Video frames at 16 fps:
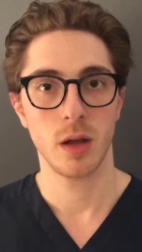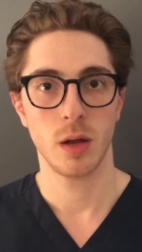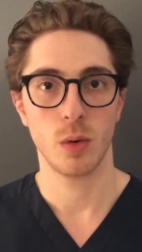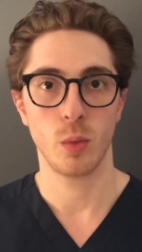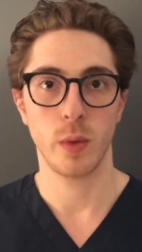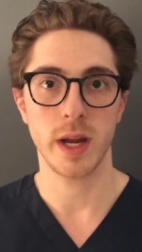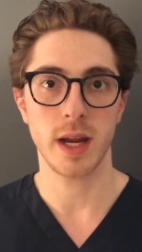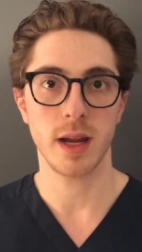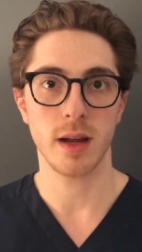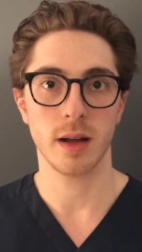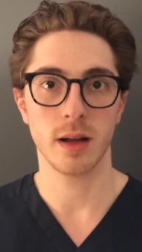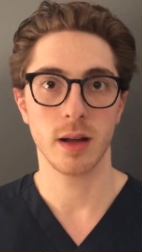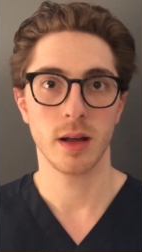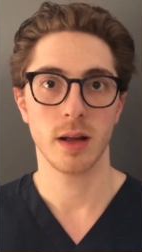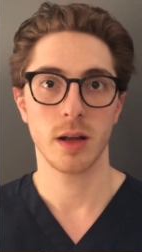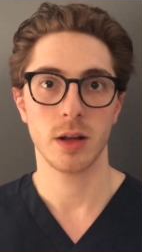We
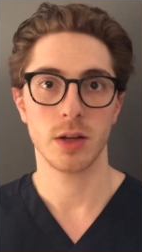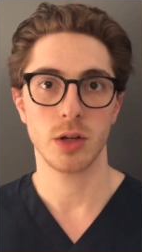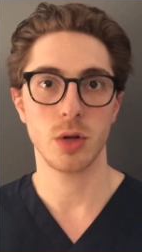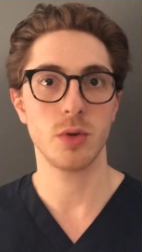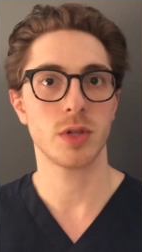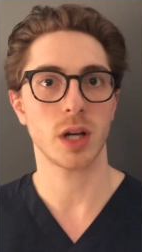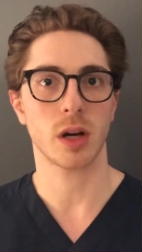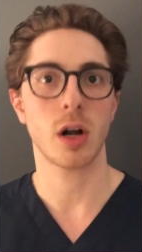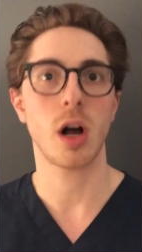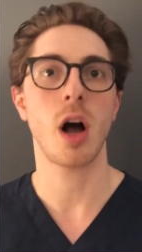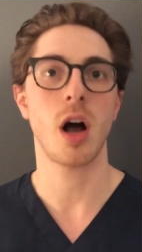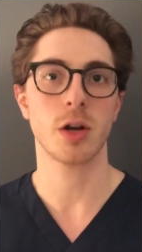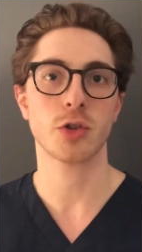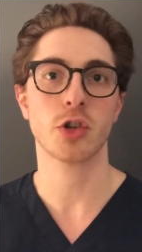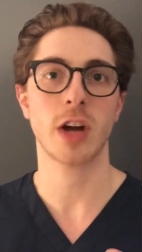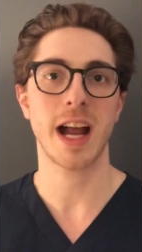use a
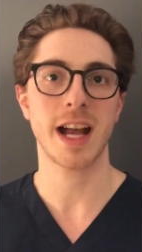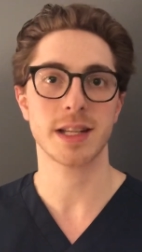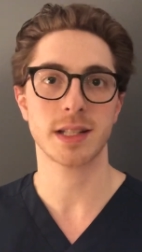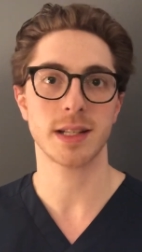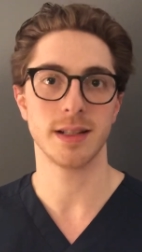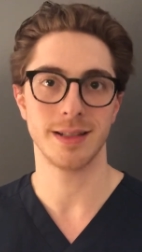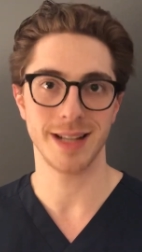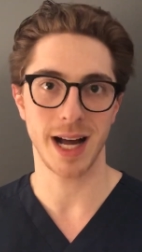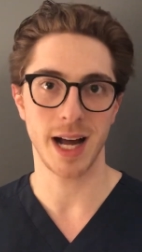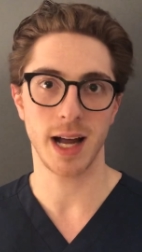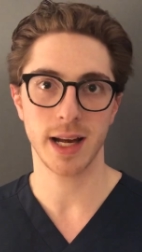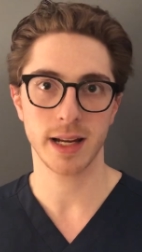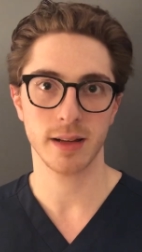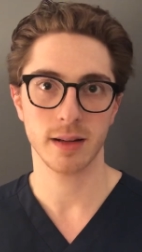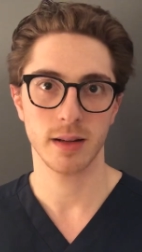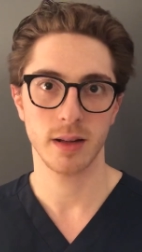contrast
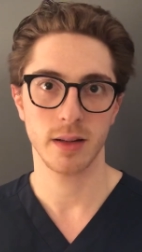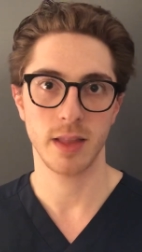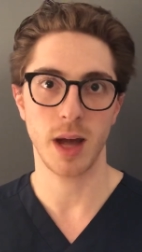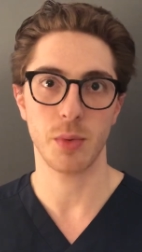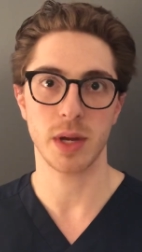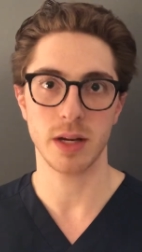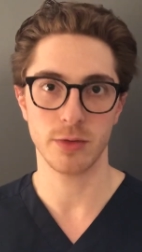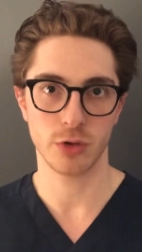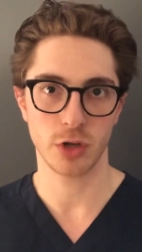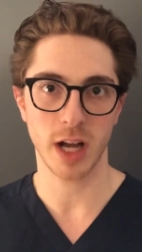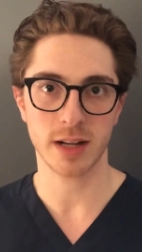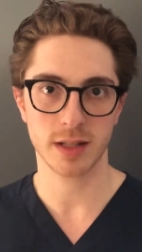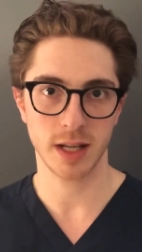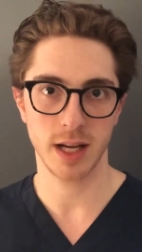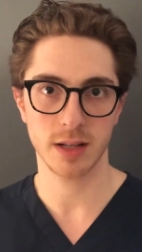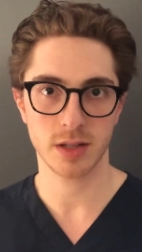dye that we
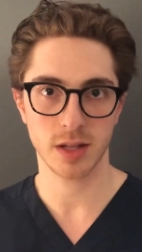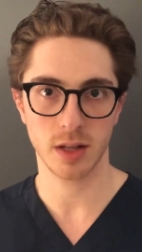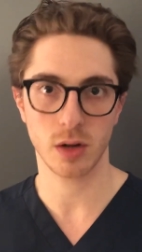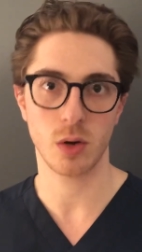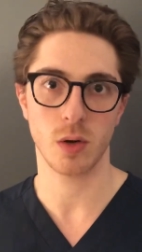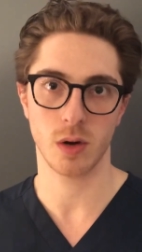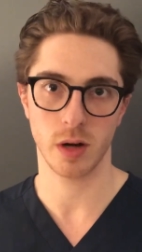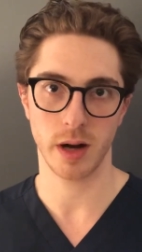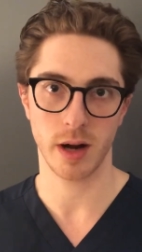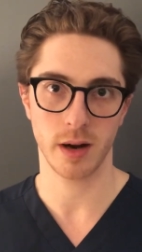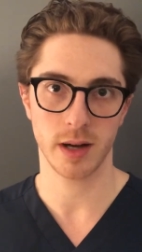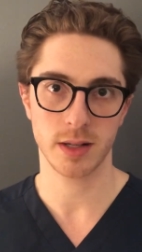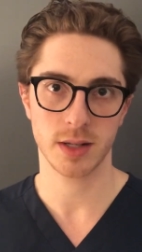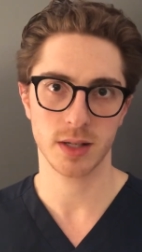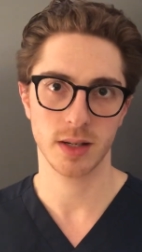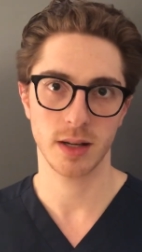inject into the
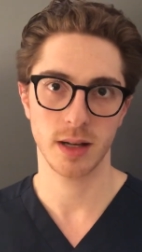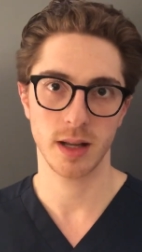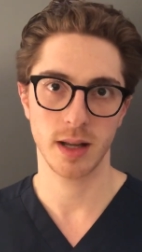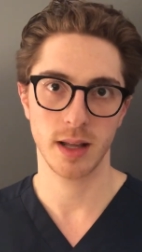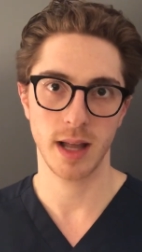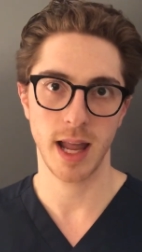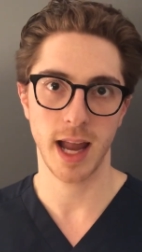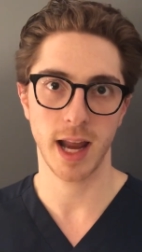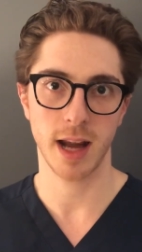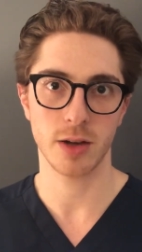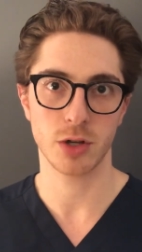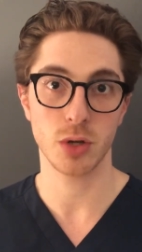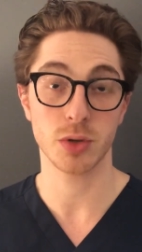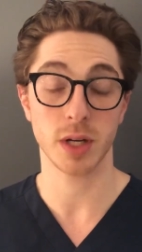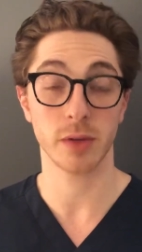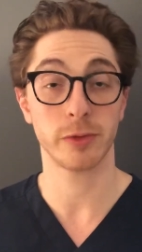coronaries, and
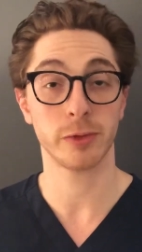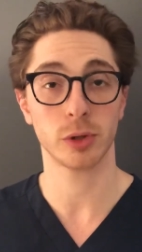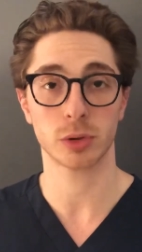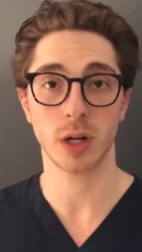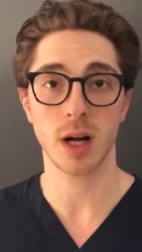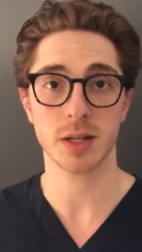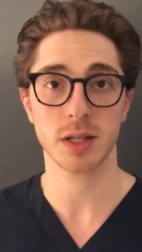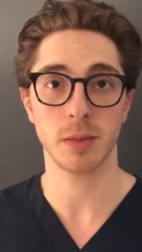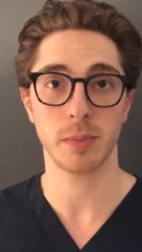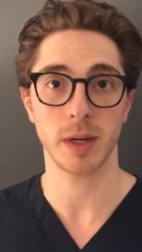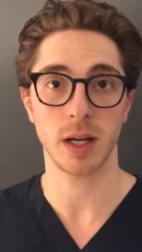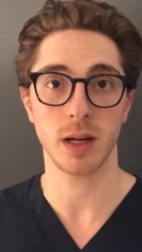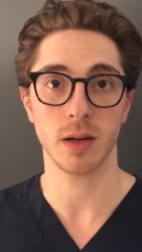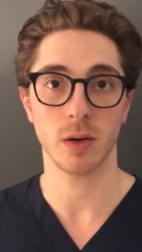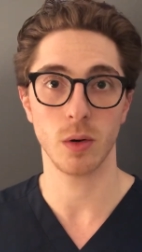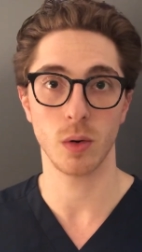using
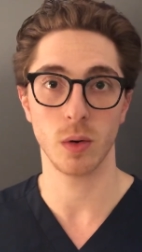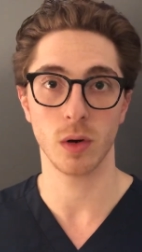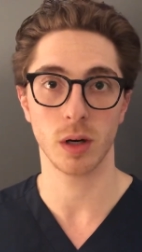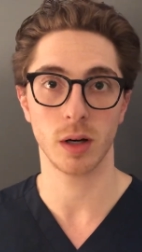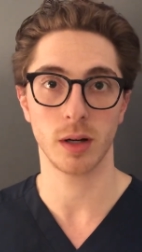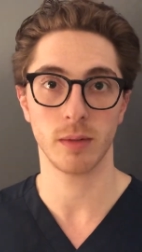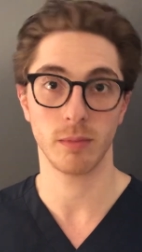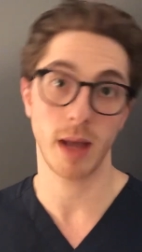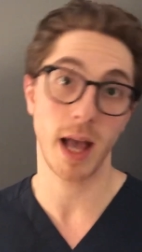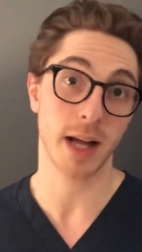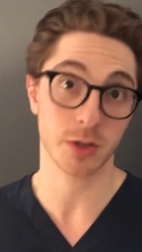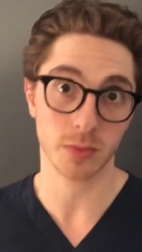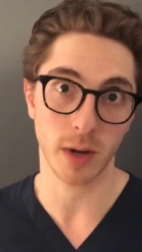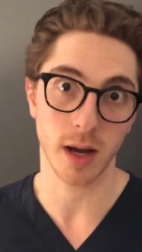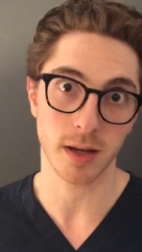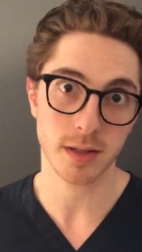fluoroscopy or
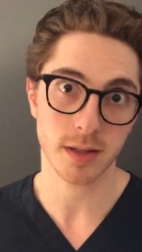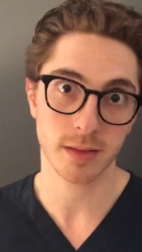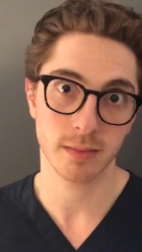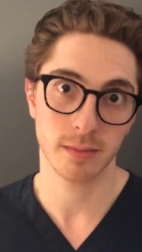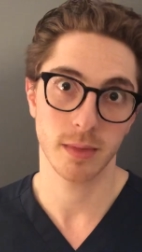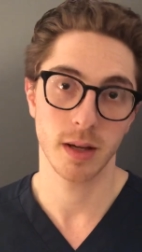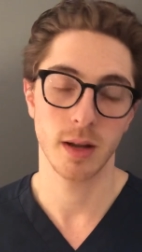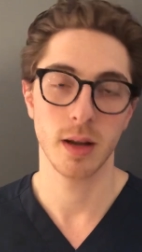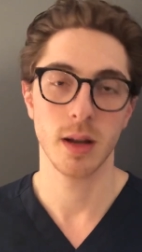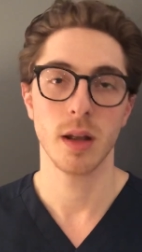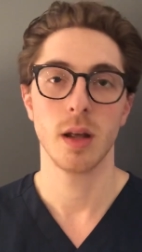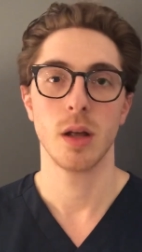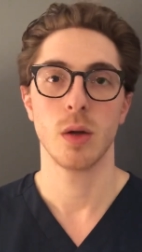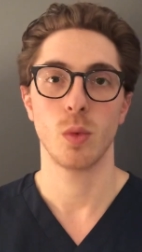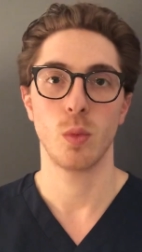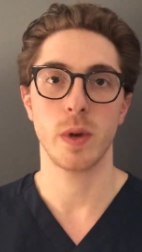x-rays,
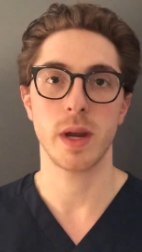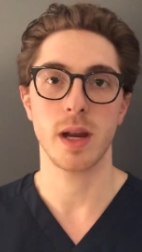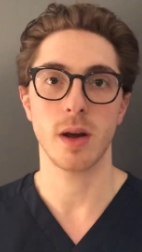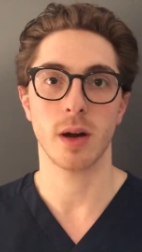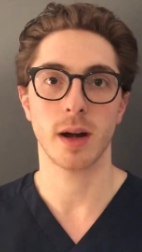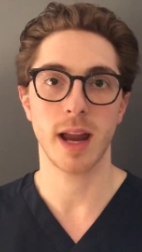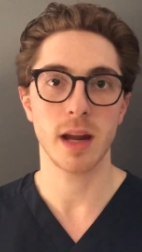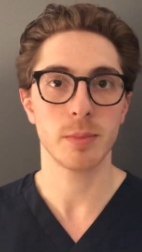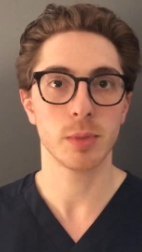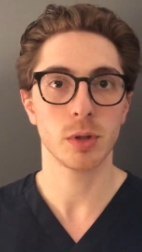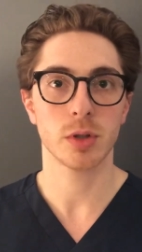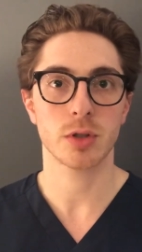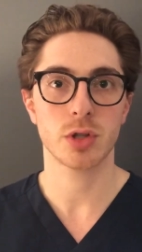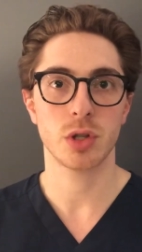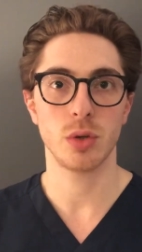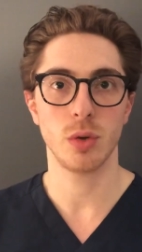we are able
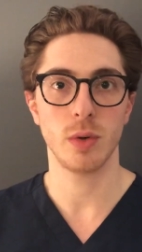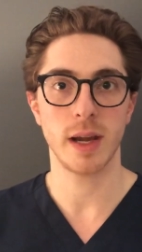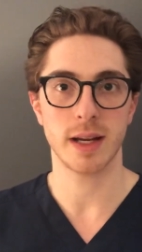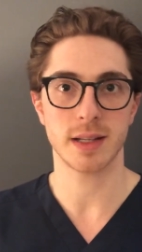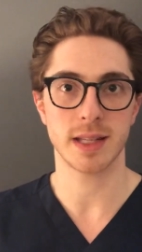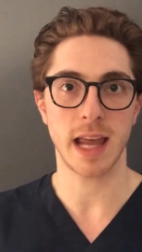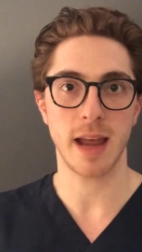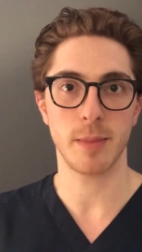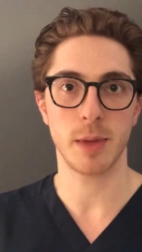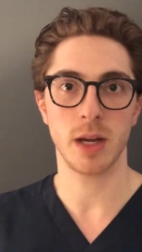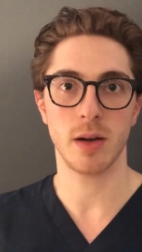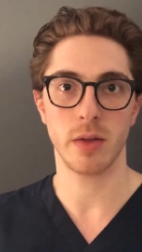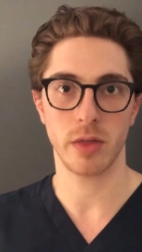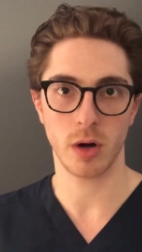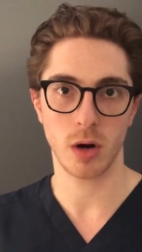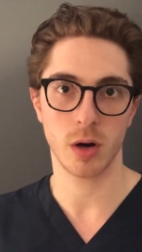to examine
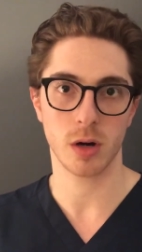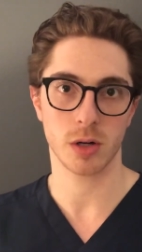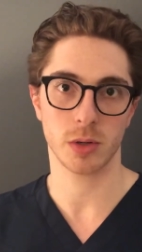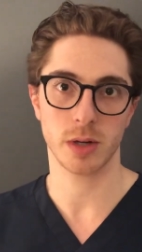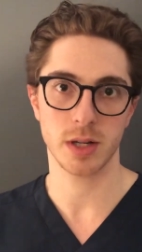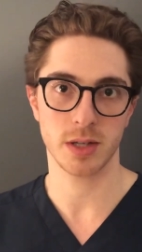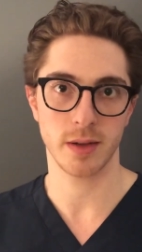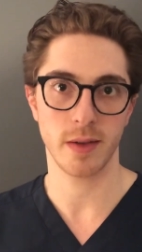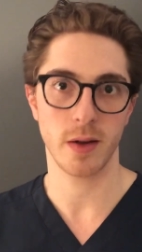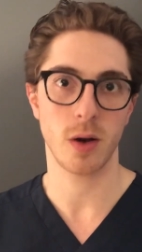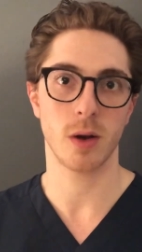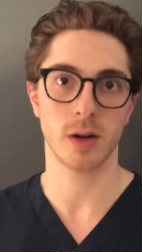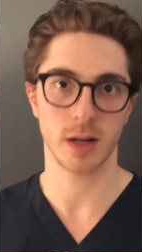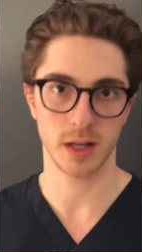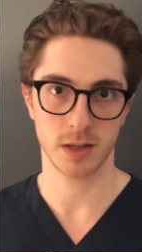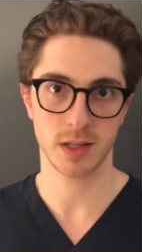the arteries of the
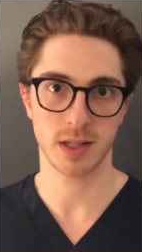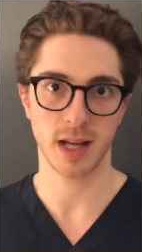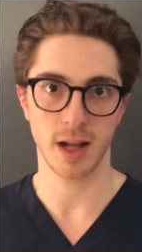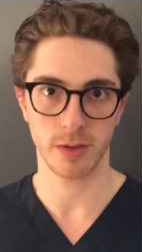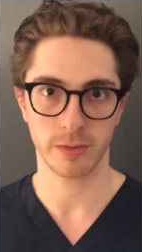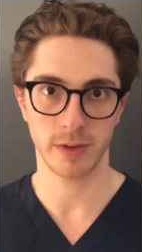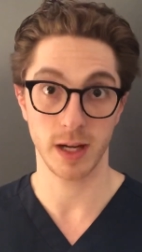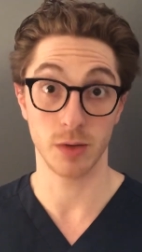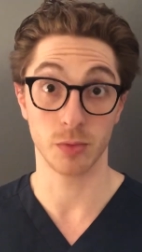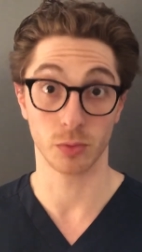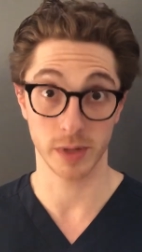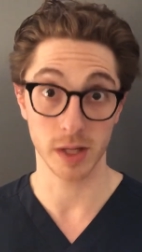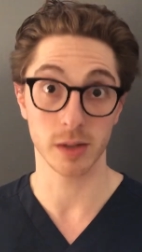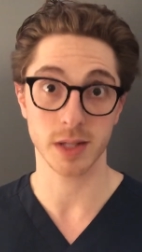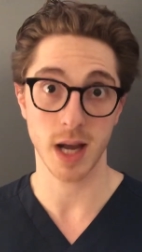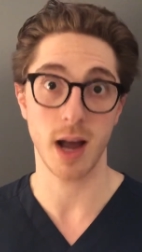heart itself in
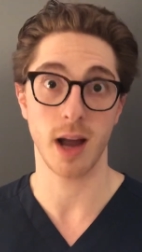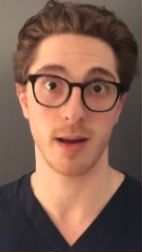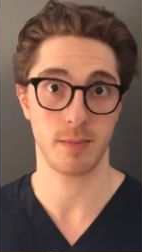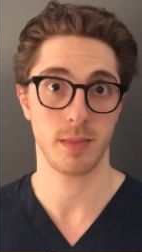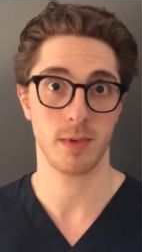real time.